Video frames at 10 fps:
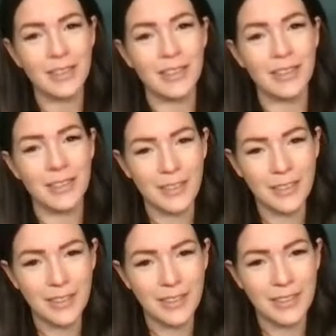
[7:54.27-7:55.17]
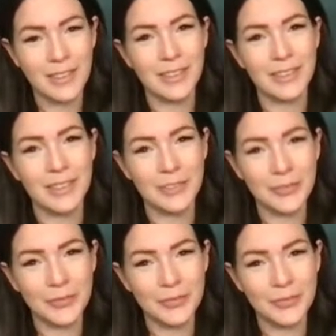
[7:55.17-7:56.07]

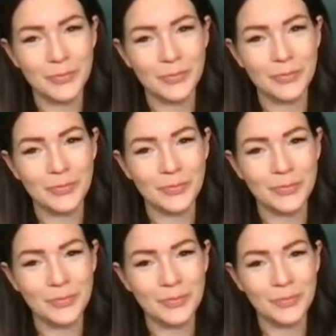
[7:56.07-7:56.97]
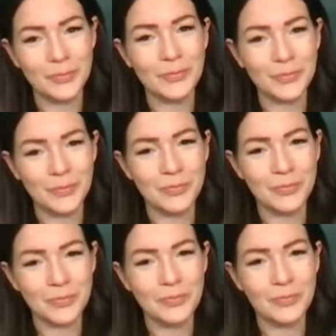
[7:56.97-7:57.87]

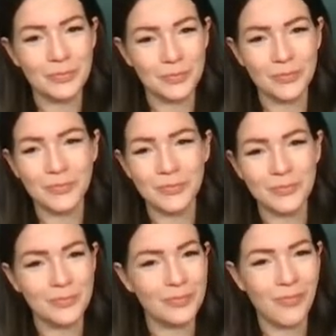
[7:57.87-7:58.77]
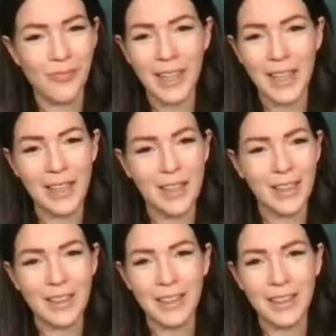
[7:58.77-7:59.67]
[no speech]